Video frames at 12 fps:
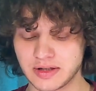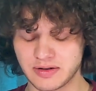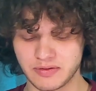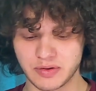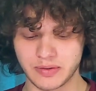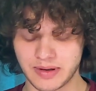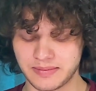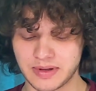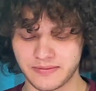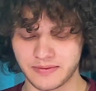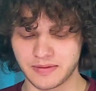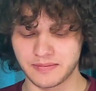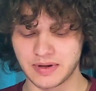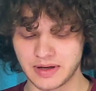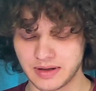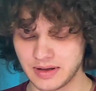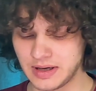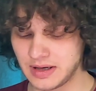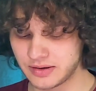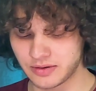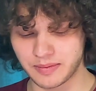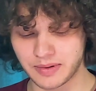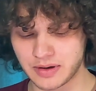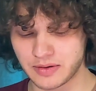So swipe down from the
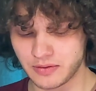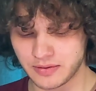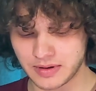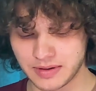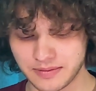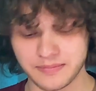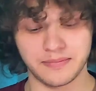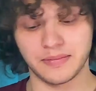top right corner,